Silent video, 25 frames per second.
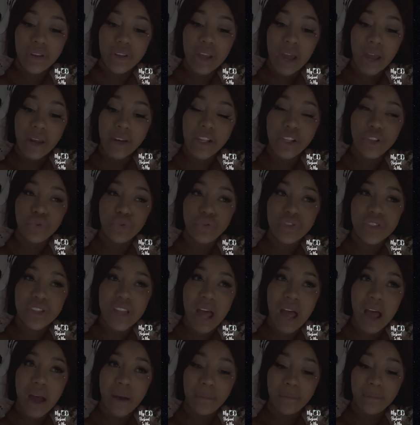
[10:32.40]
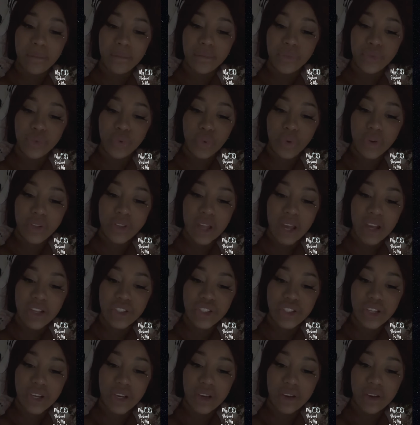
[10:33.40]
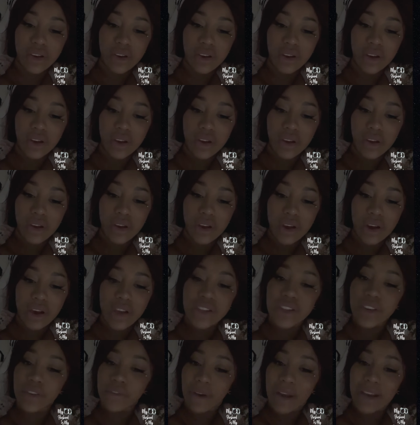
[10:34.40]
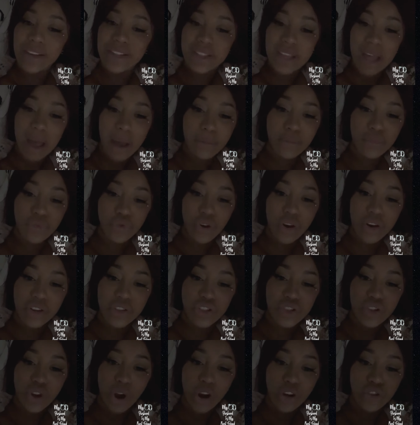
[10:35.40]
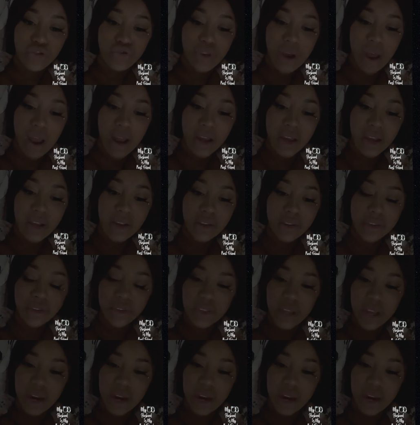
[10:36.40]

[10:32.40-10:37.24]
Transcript: Y'all need to stop doing that shit. Because if I stop start dragging,